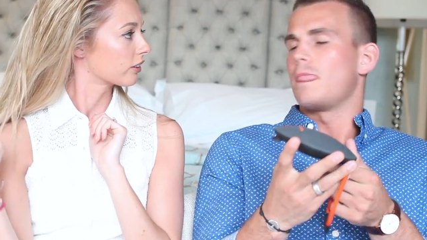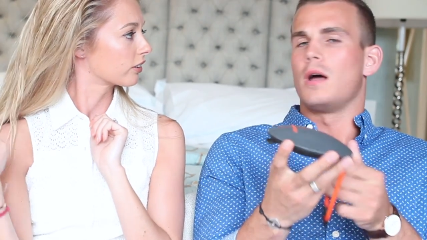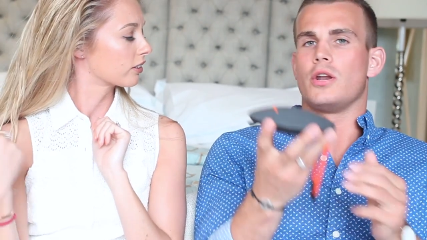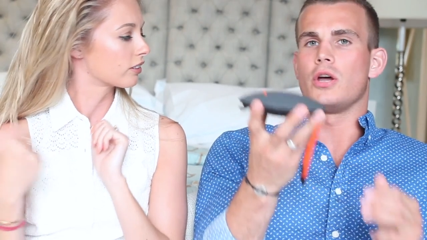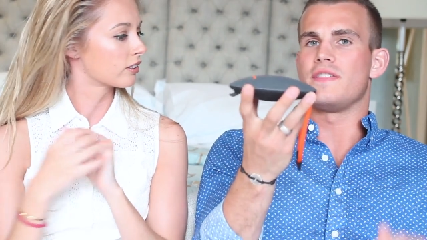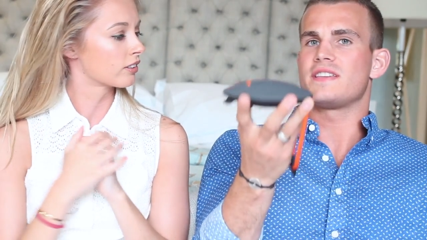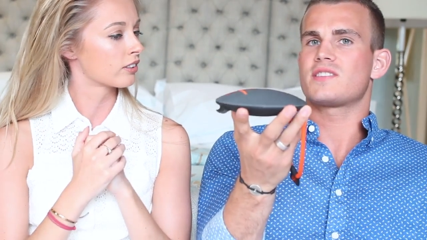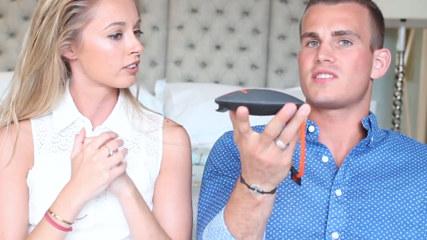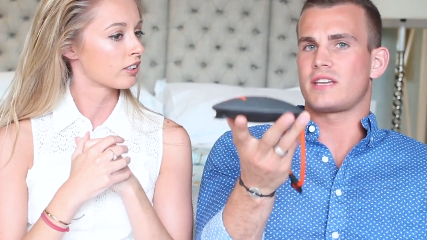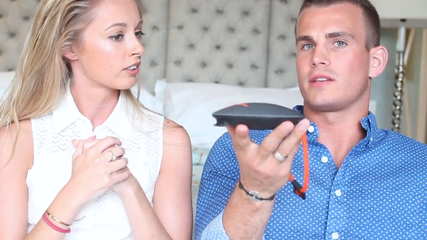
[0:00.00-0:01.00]
Speaker 1: No, no, this
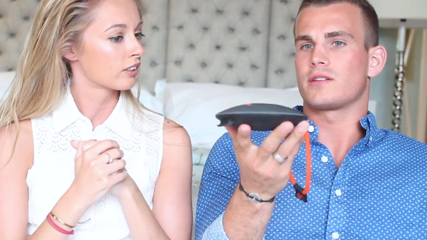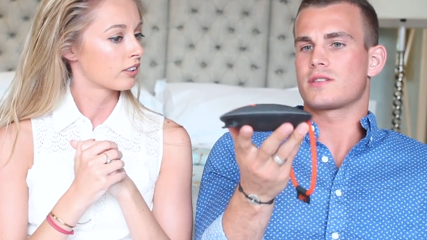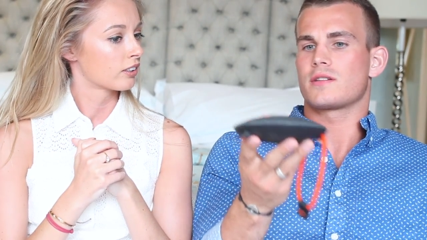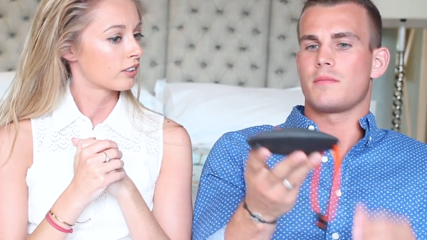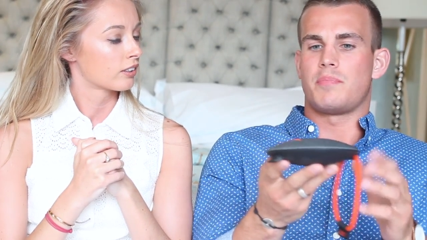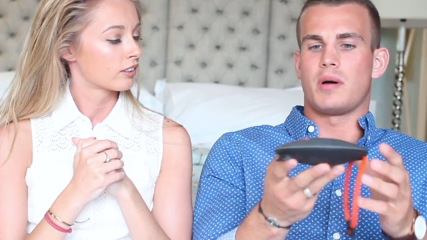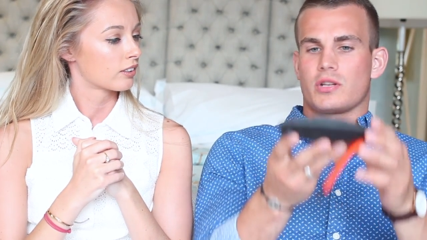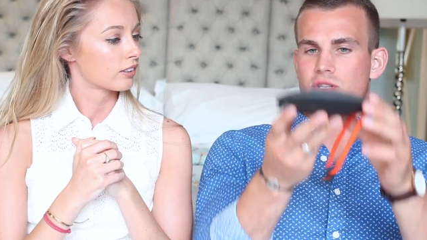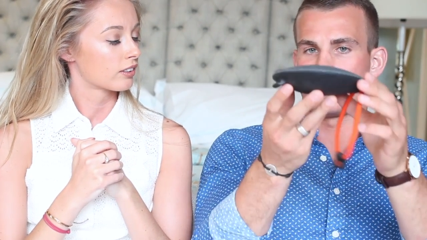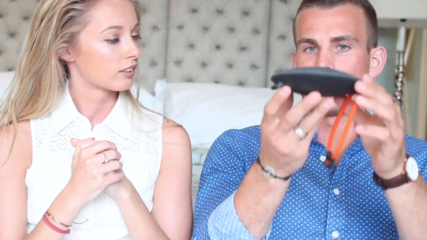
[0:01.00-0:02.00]
sinks,
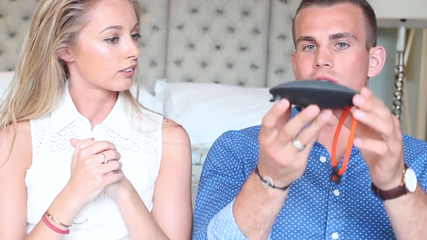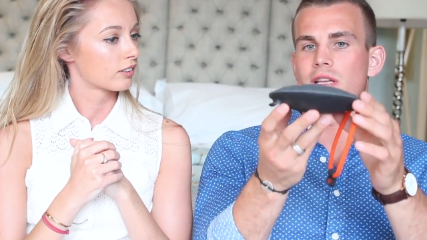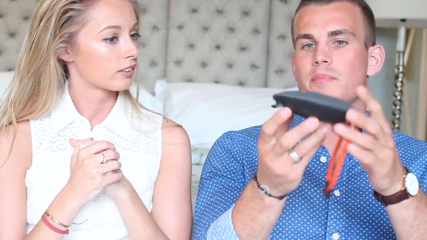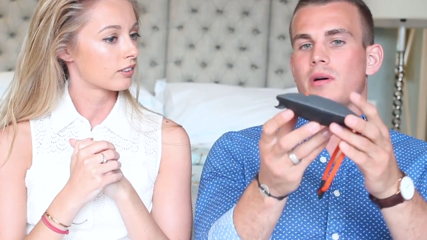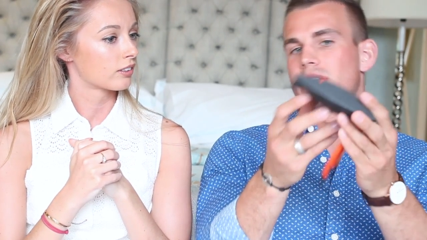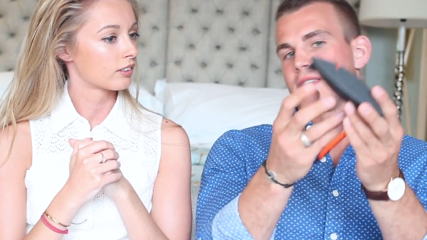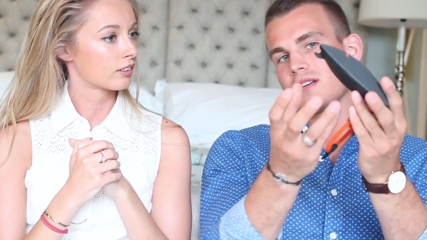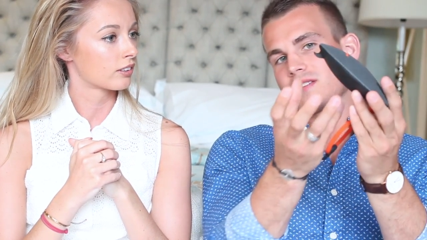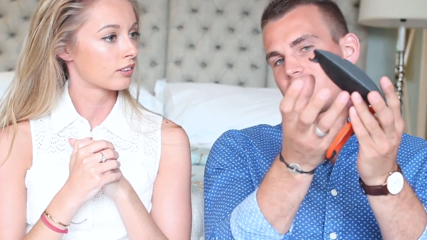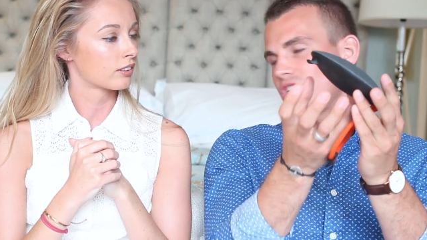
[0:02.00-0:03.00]
but slowly, but it
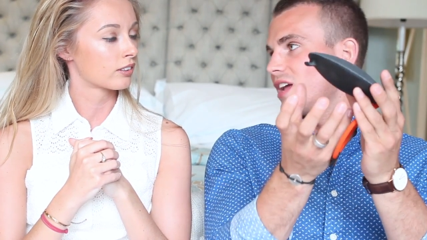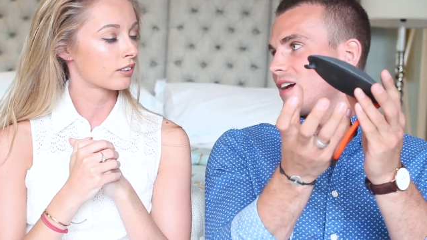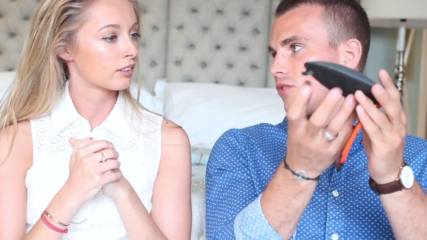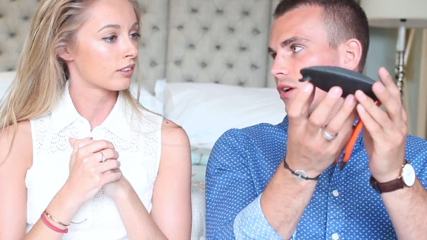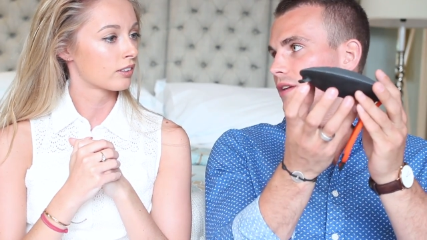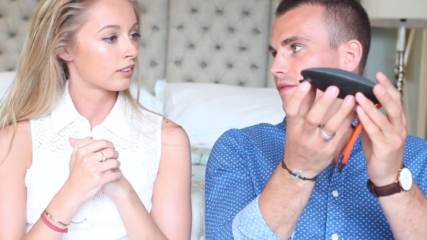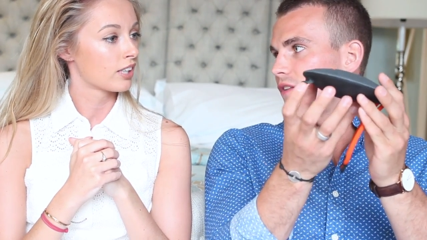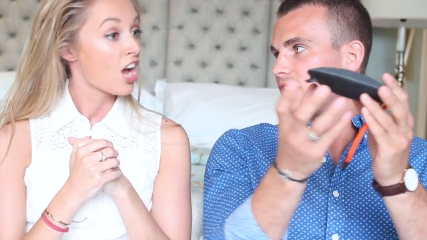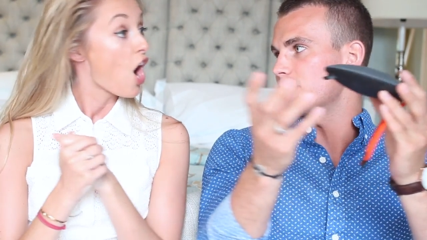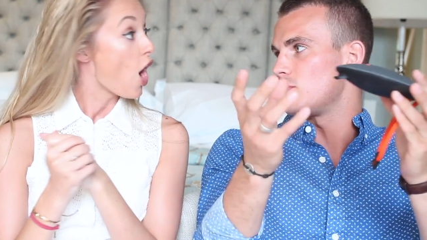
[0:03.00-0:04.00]
does actually have like an
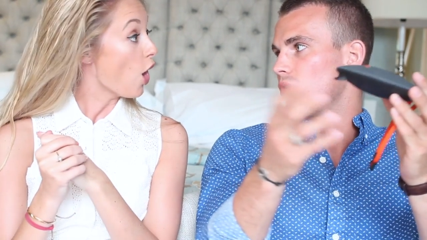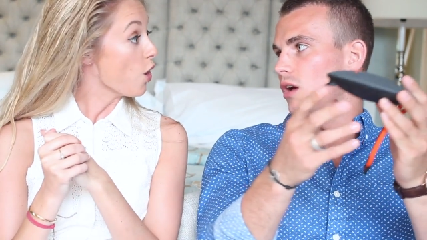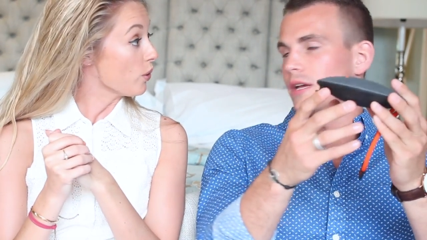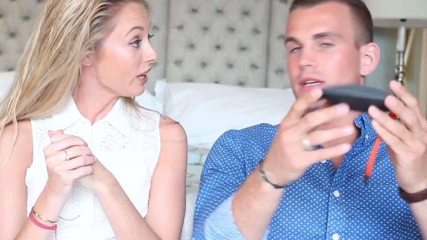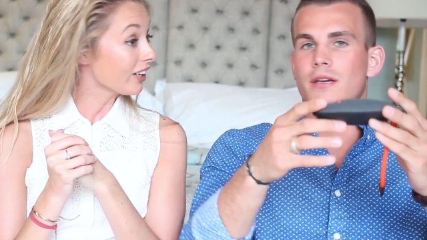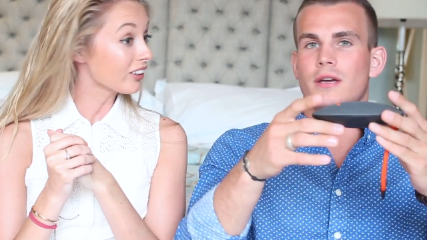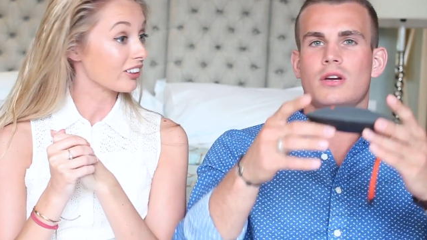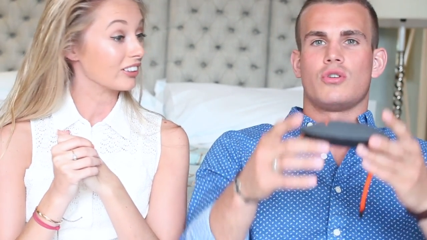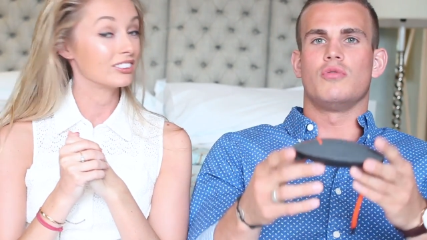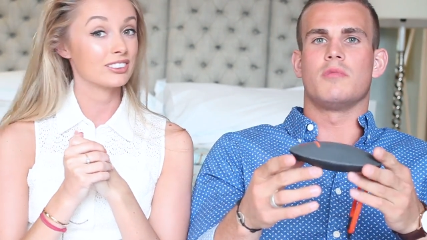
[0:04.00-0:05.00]
inflatable, oh, like,
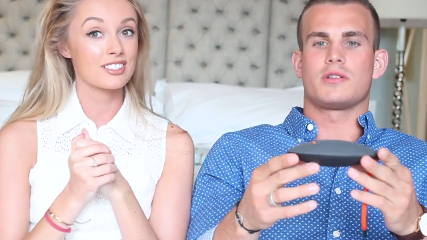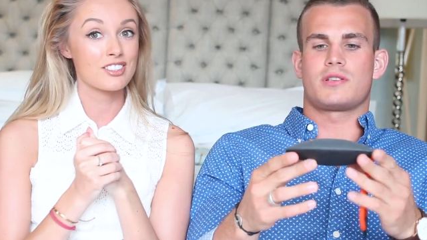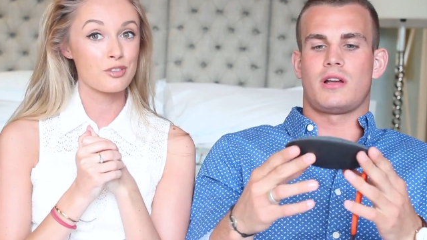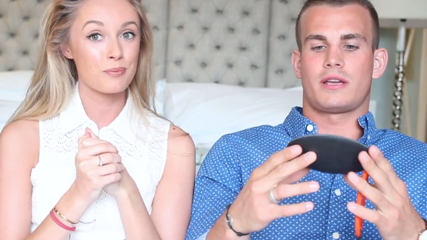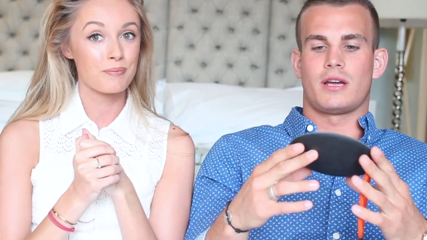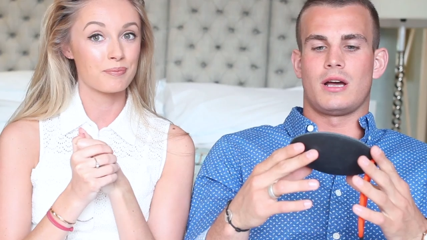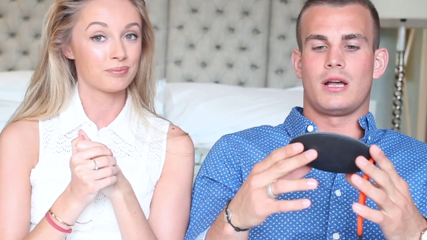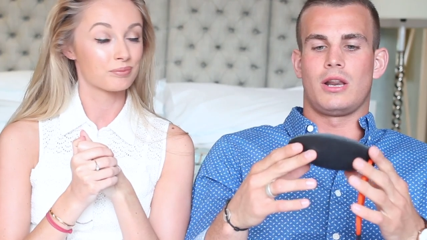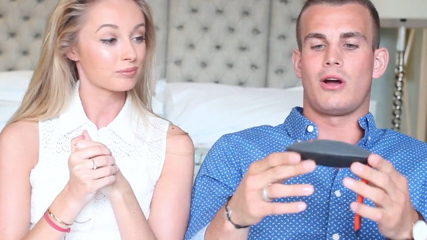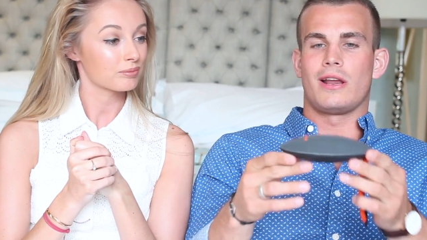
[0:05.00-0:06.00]
yeah. almost like a
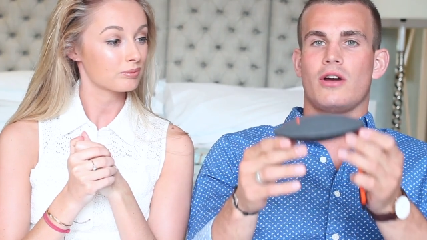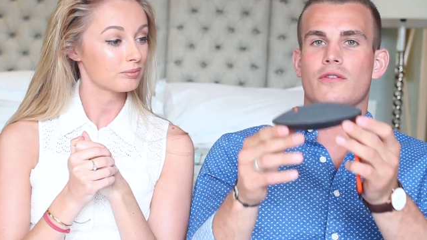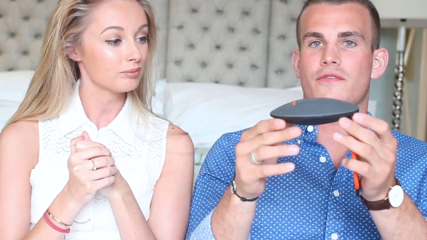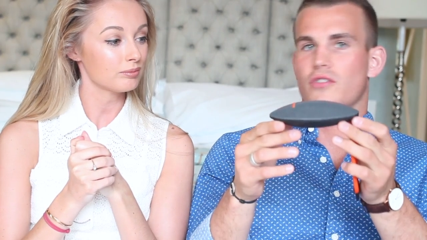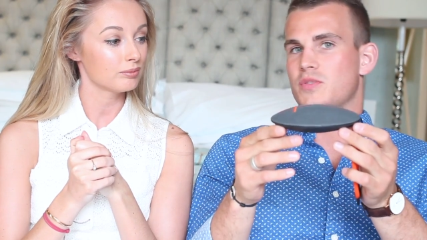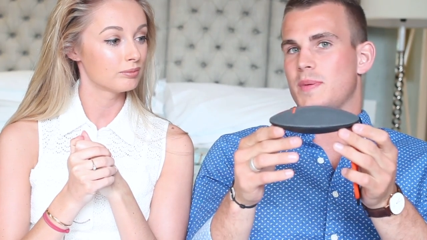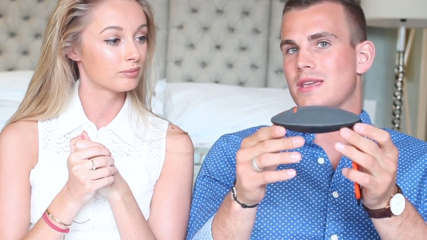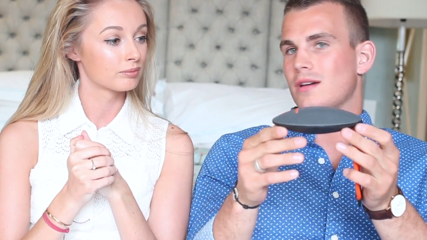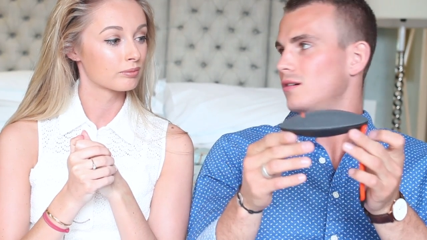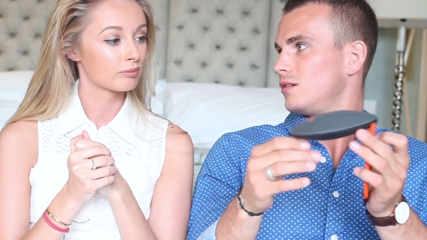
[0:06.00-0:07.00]
Lilo for a
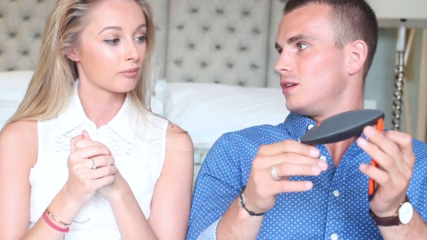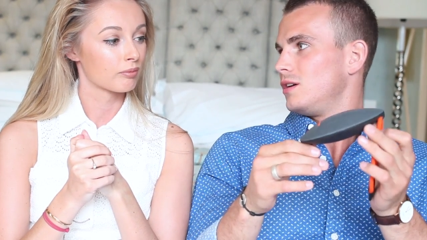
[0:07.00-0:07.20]
speaker.